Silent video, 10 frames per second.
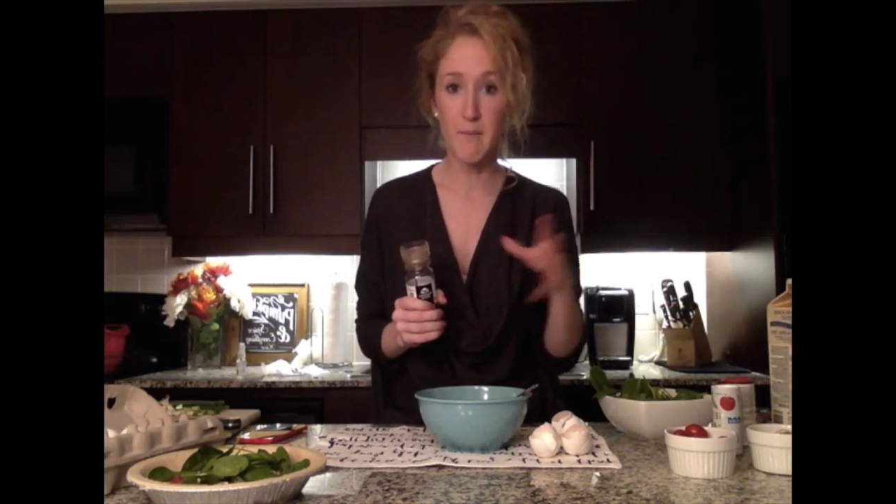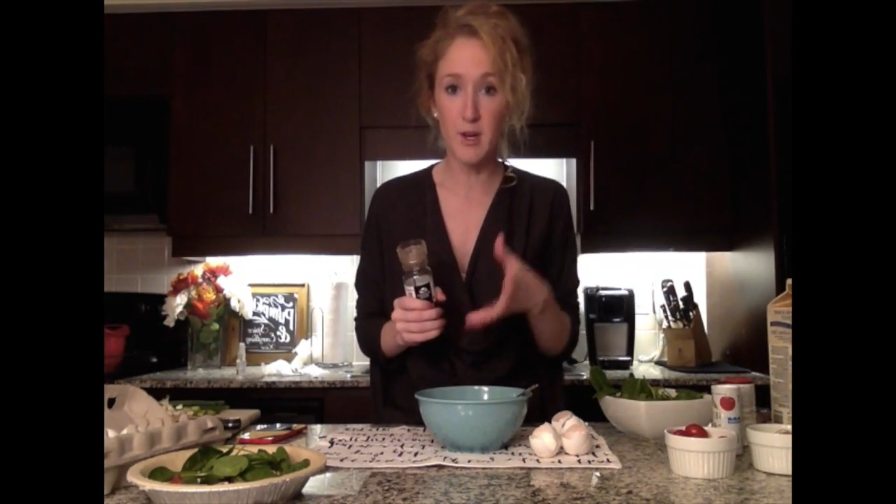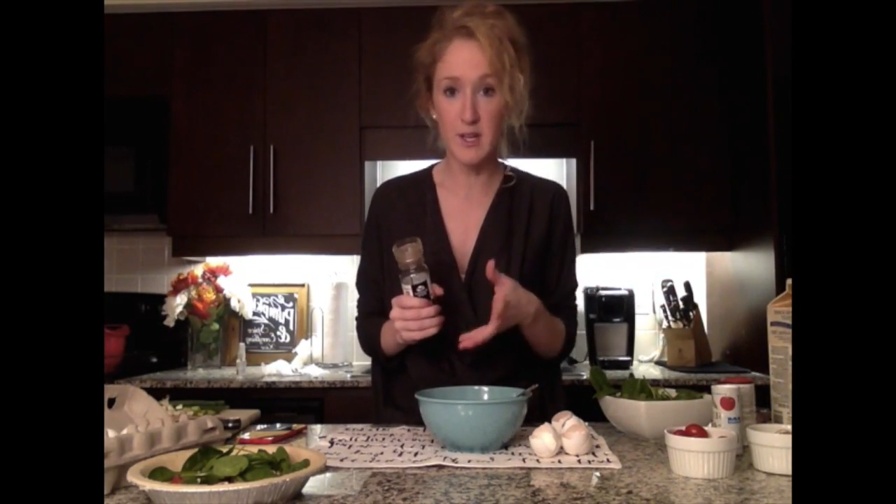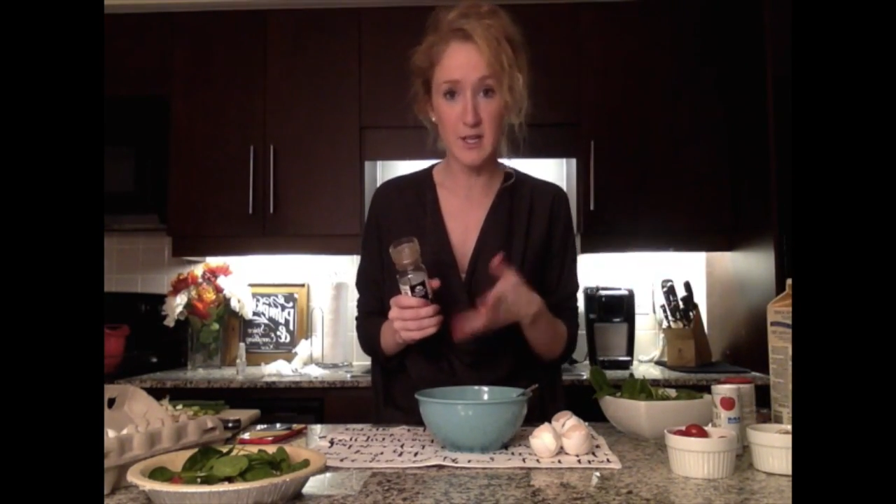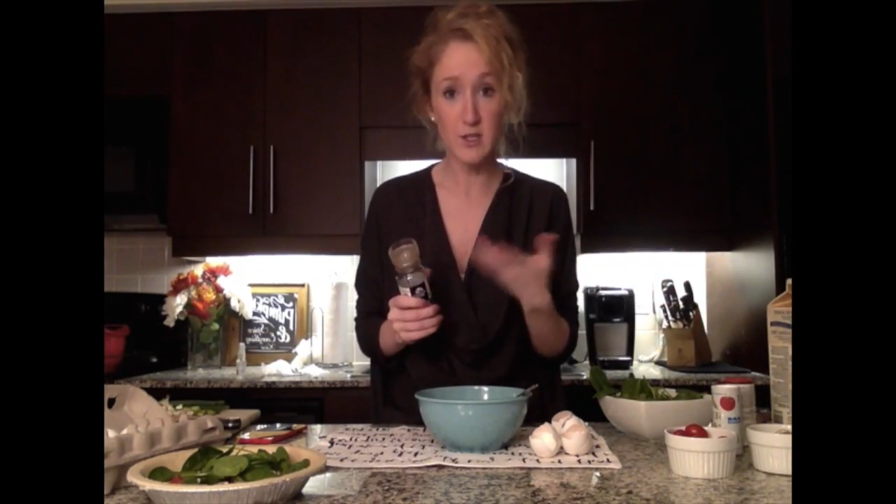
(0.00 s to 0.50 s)

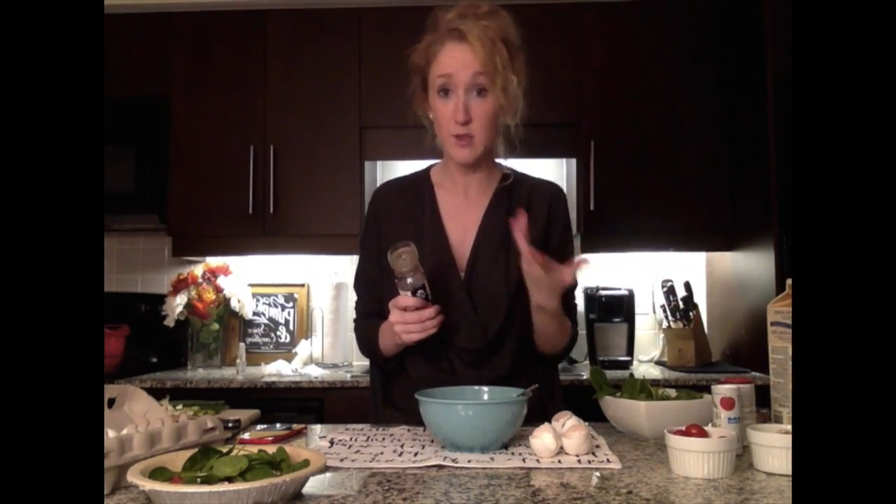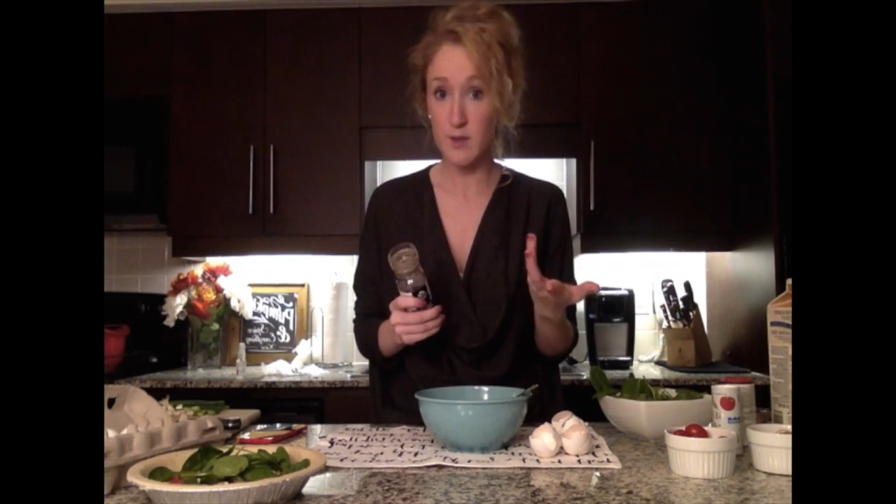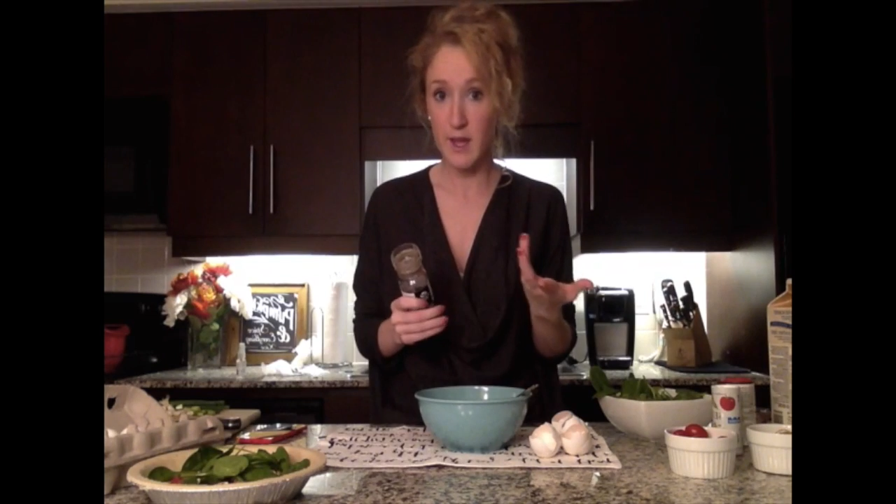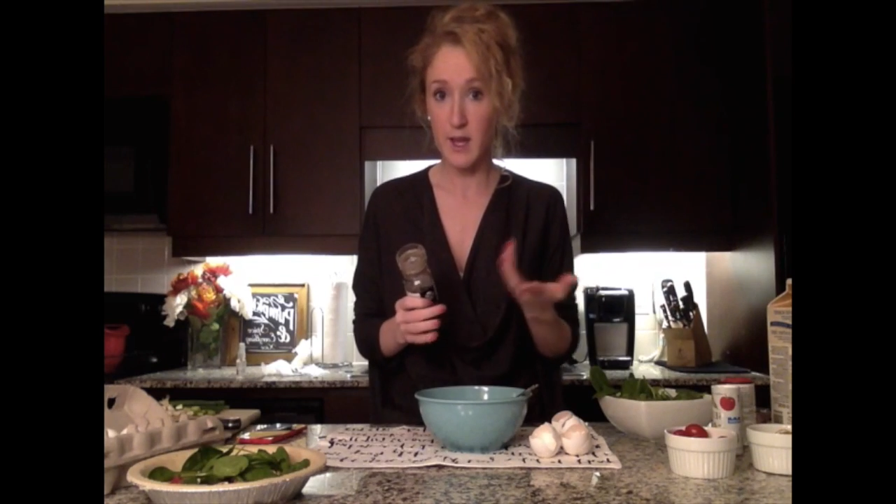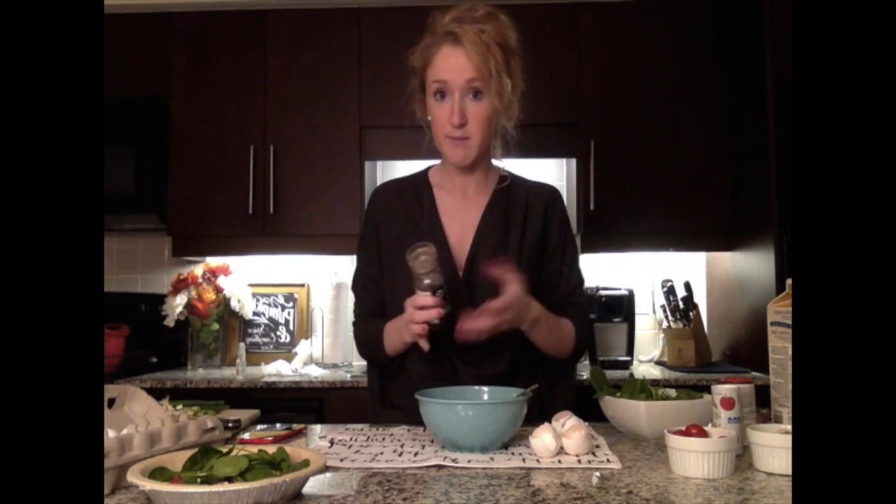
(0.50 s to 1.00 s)
putting into
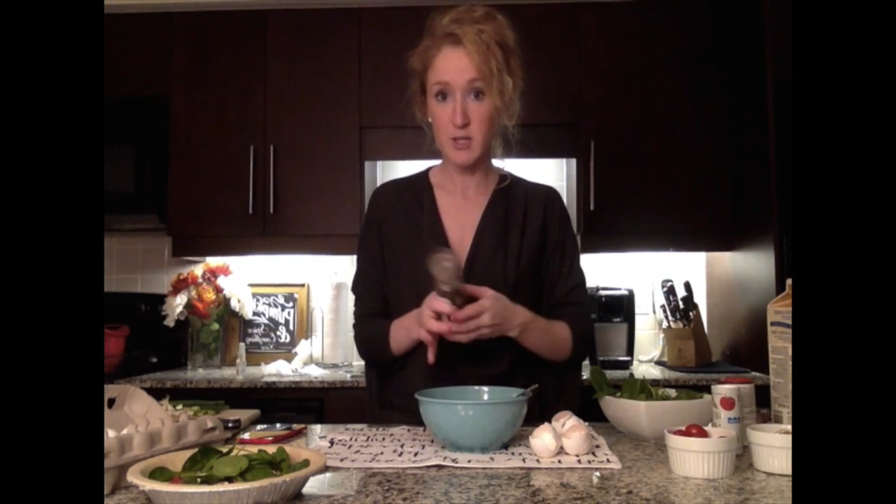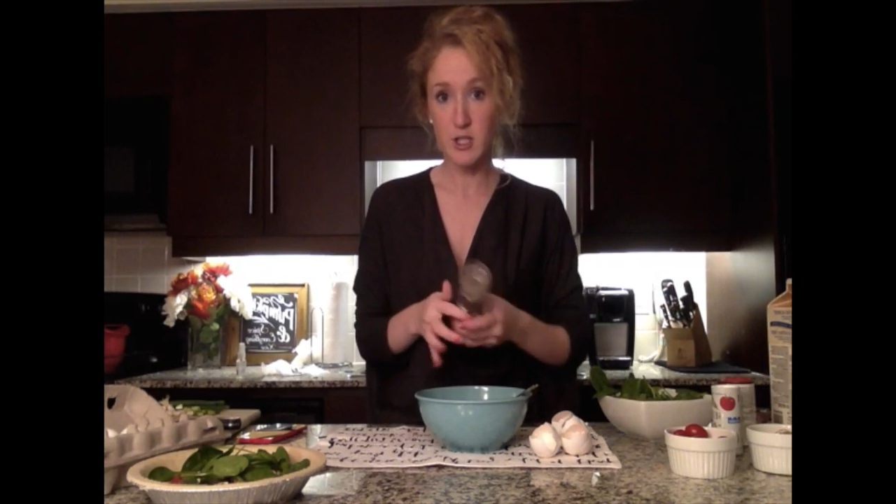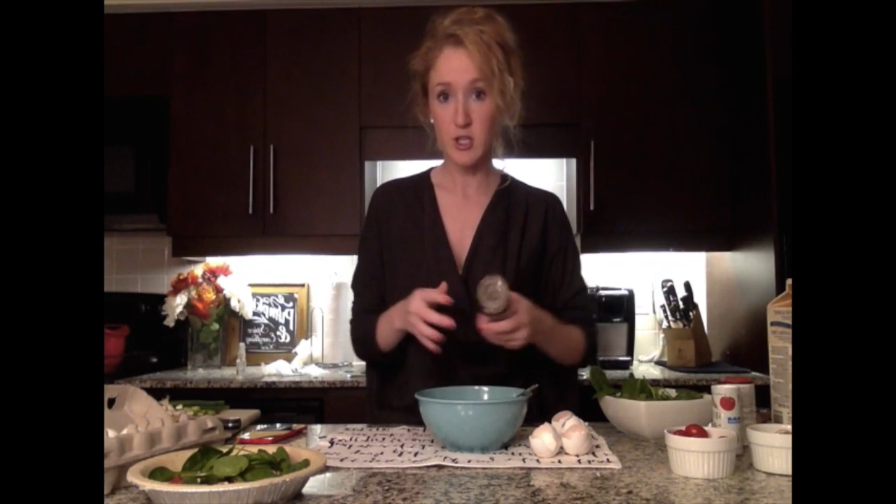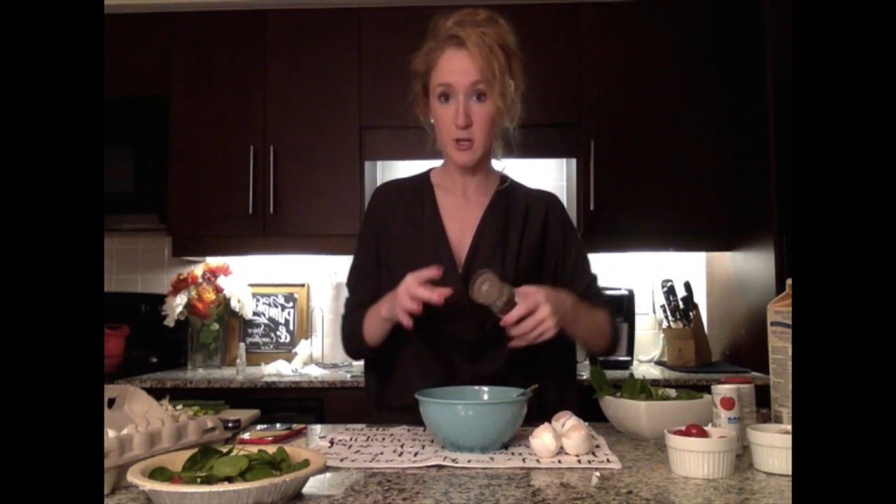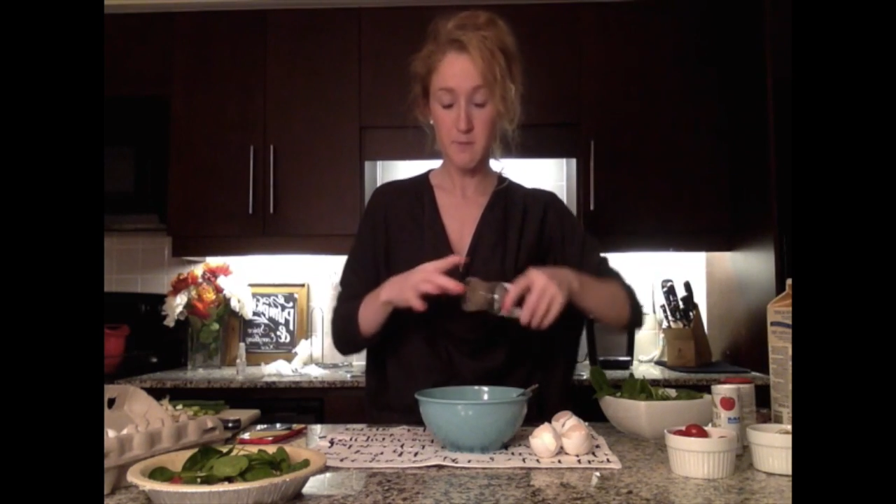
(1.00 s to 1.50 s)
the egg
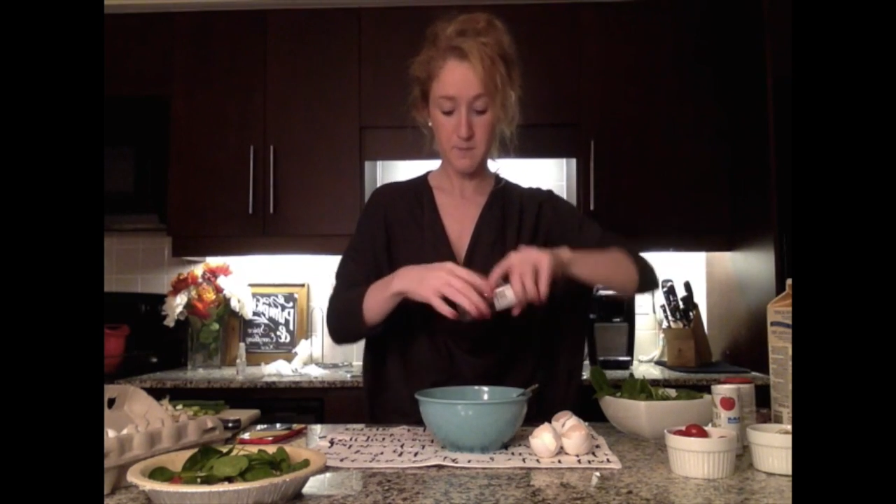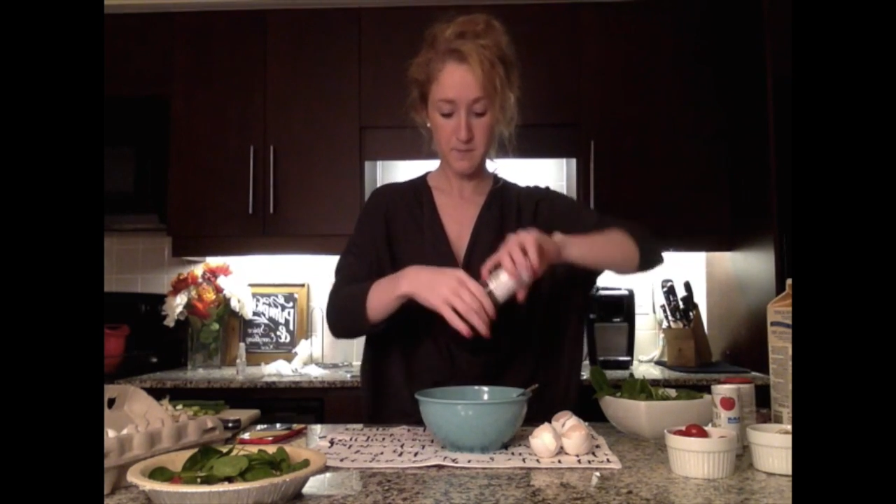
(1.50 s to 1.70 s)
mixture.